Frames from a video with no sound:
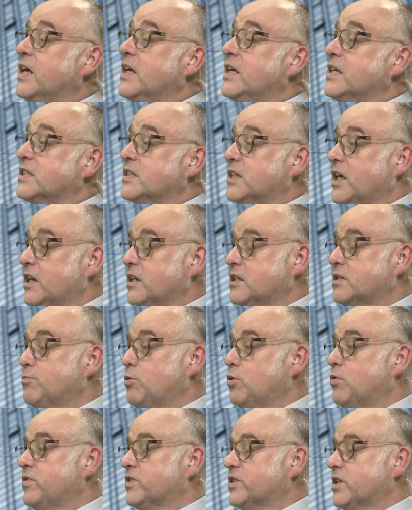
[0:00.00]
Tell us more,
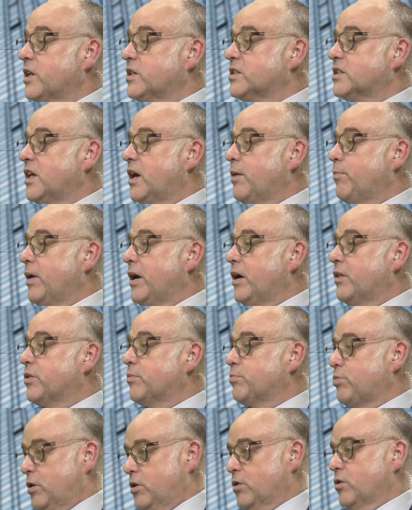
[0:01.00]
Vasilis, about the
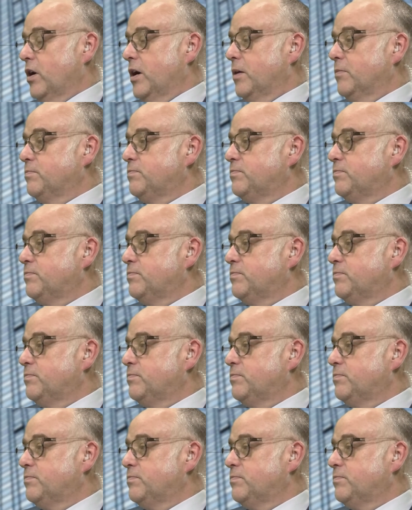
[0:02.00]
program.